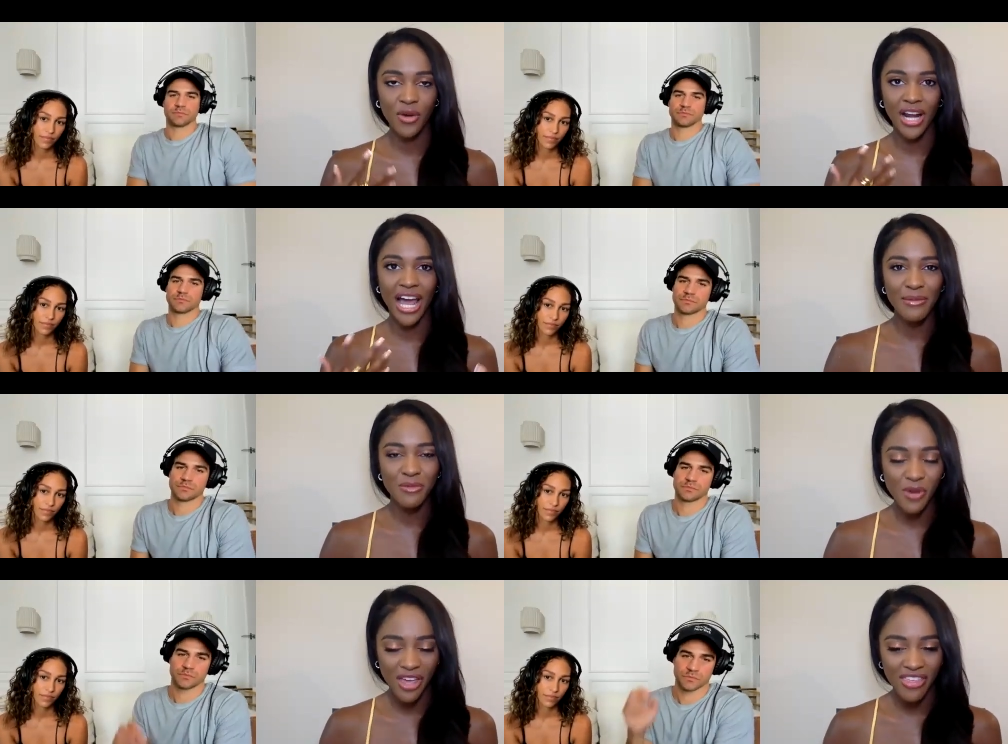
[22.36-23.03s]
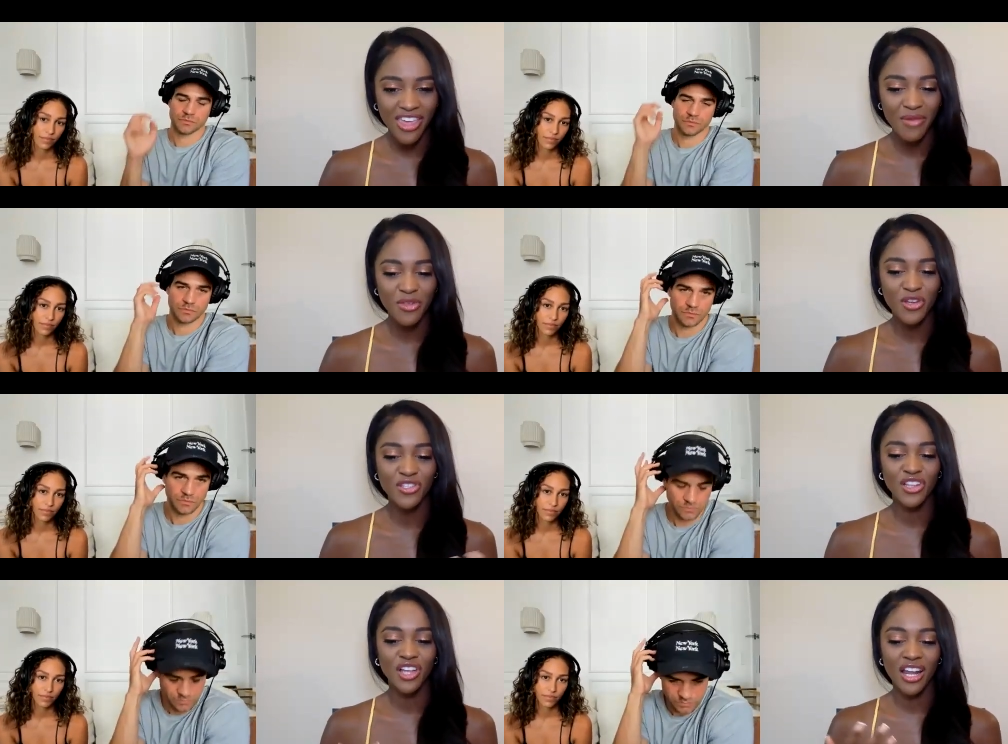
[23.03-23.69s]
Speaker 1: when I'm with him,
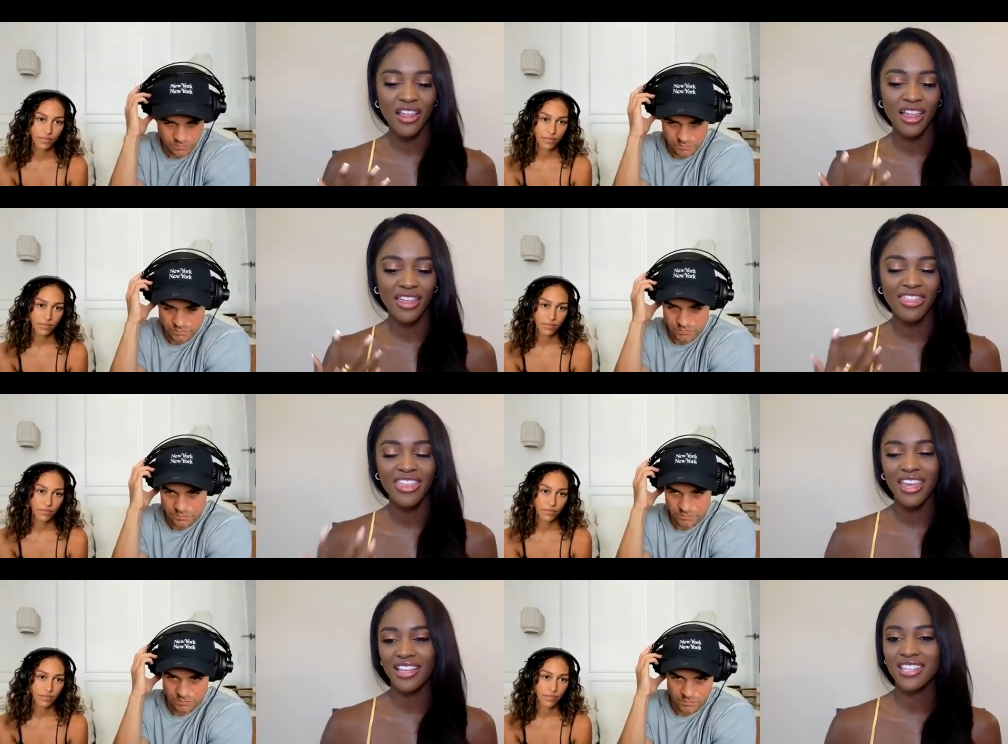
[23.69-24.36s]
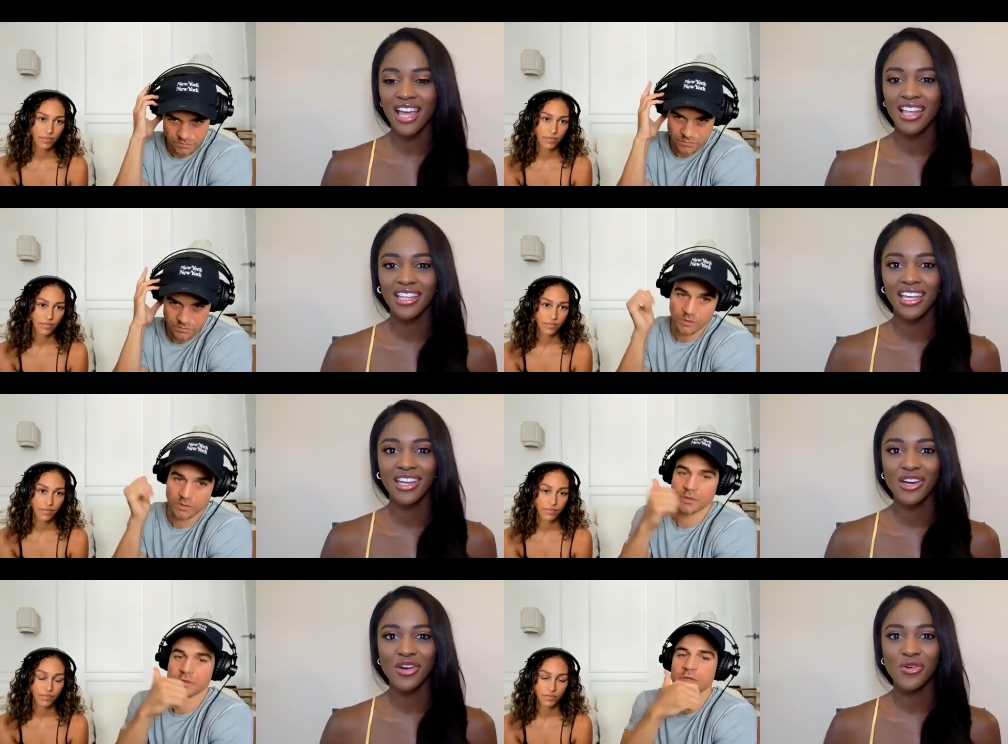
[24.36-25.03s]
there's a lot of like things that
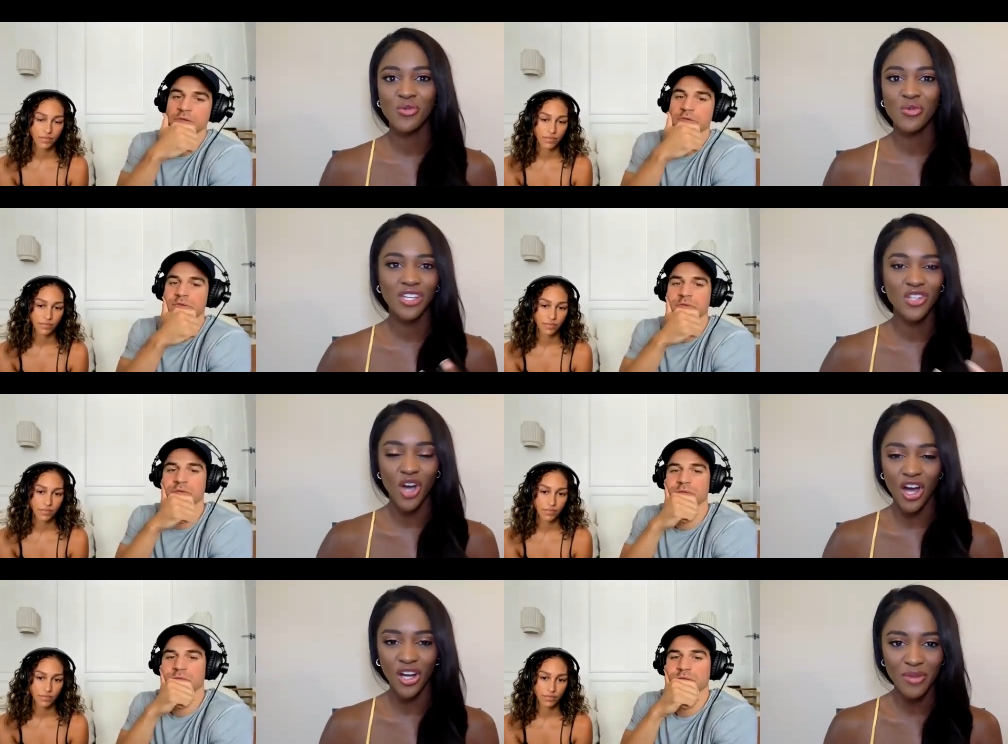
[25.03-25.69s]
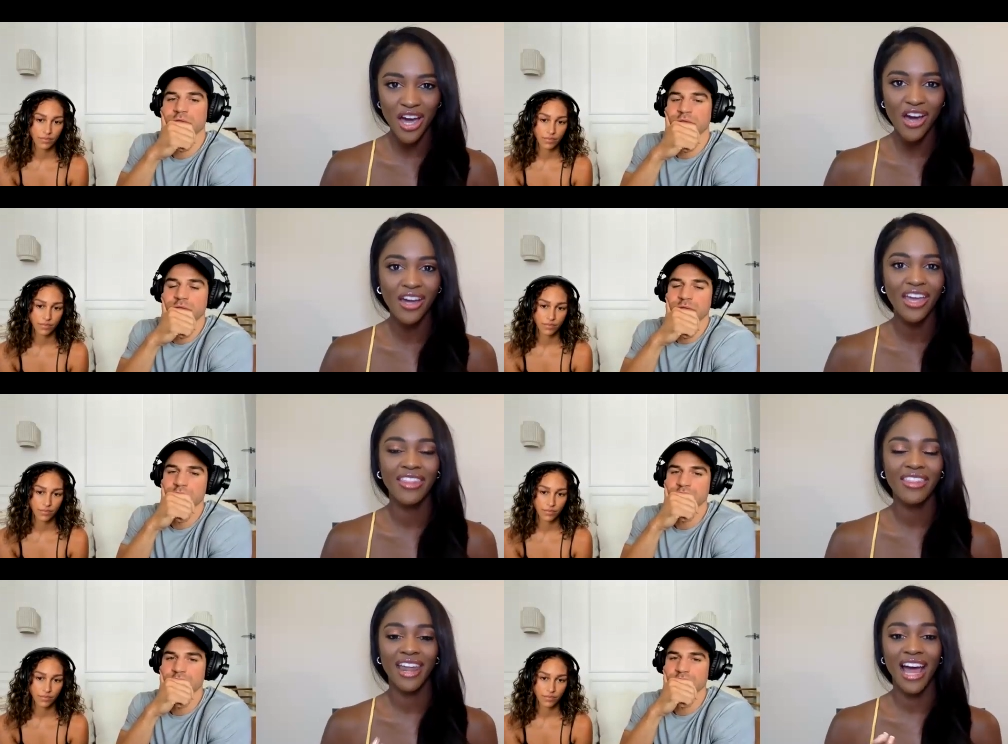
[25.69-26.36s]
like we talk about
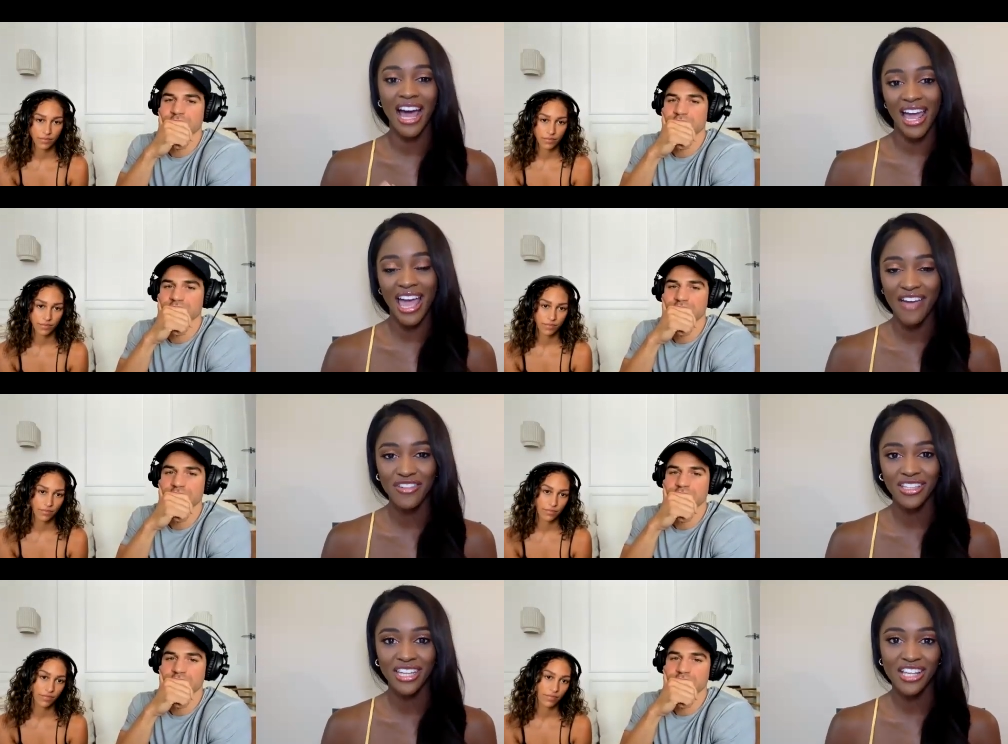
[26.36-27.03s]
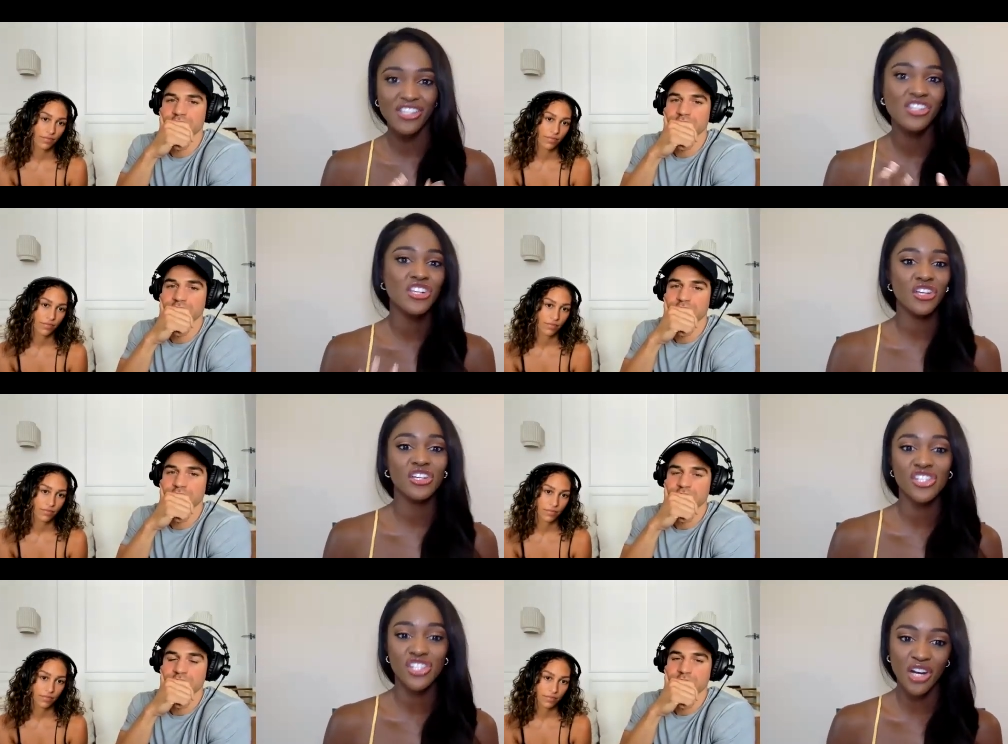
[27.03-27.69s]
and that I haven't
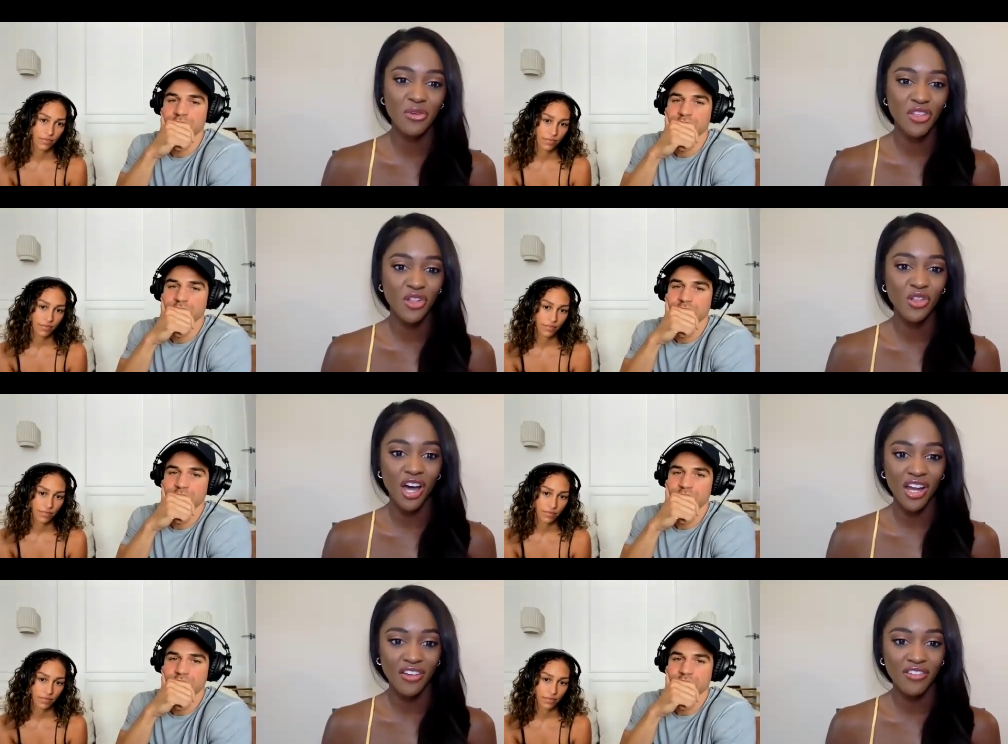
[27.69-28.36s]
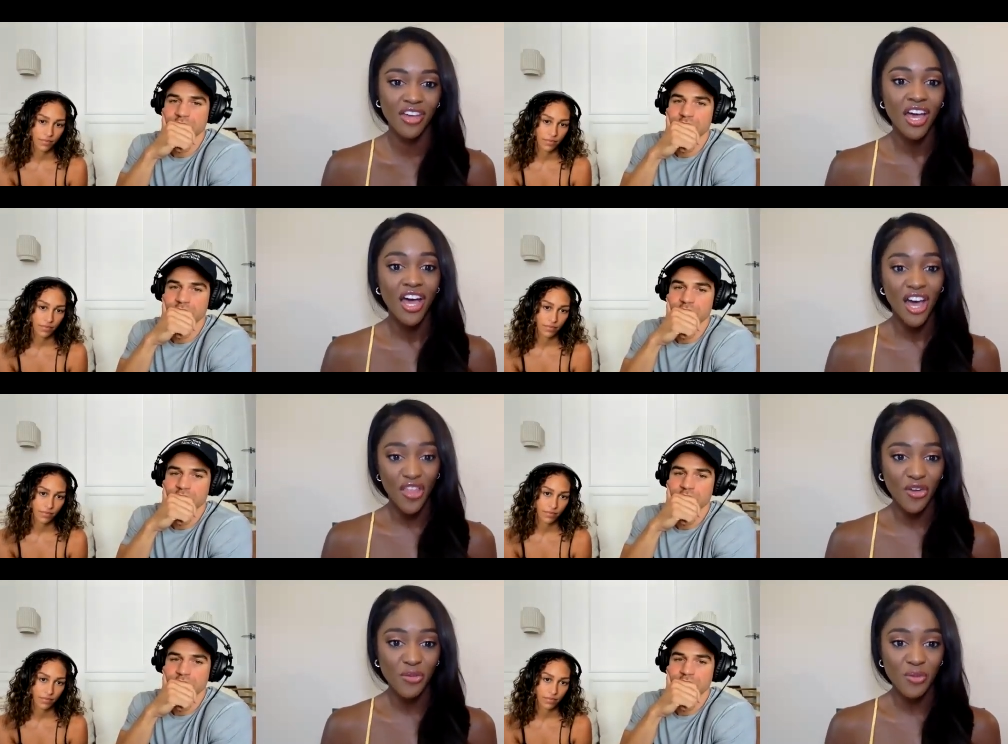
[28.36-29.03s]
necessarily shared with a lot of
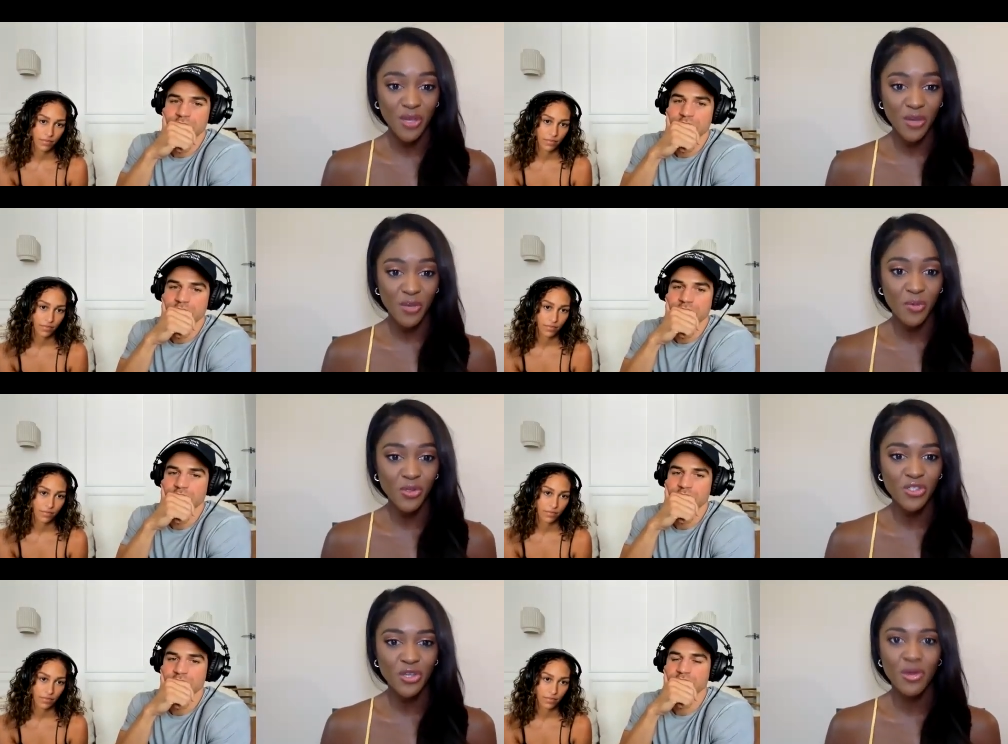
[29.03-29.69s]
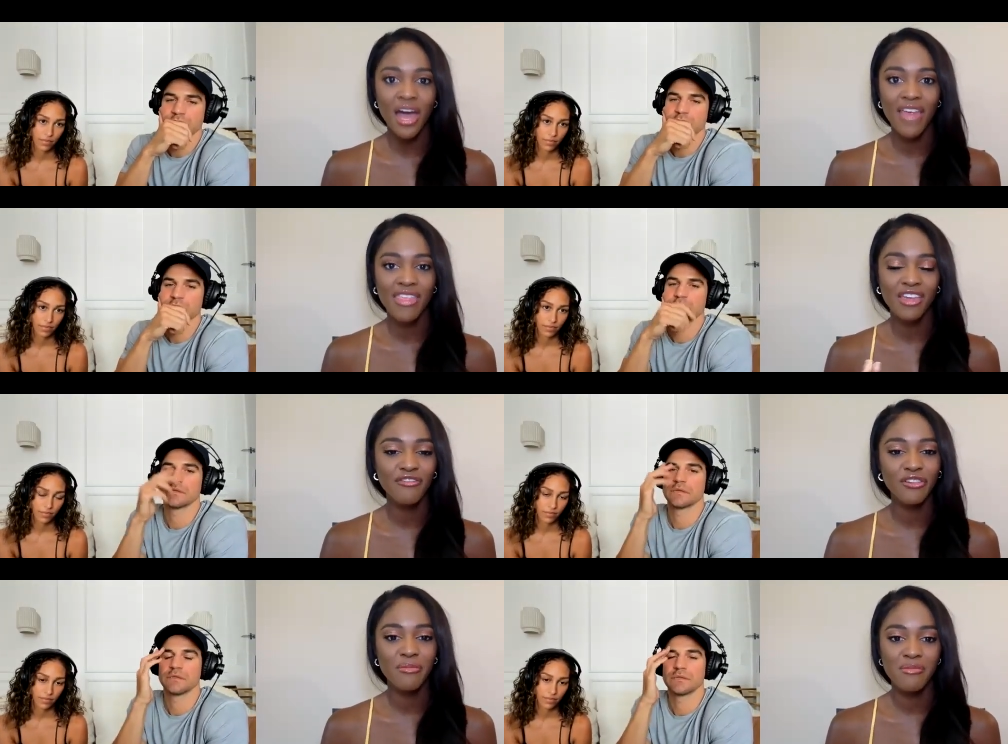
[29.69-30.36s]
other people. So I
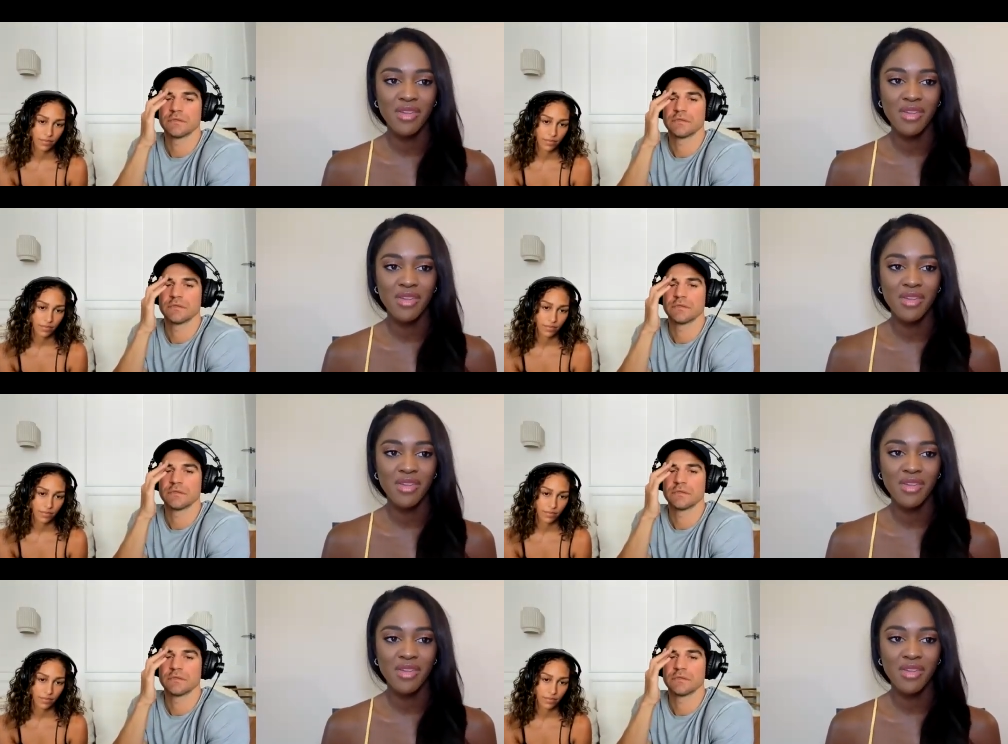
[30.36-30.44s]
think for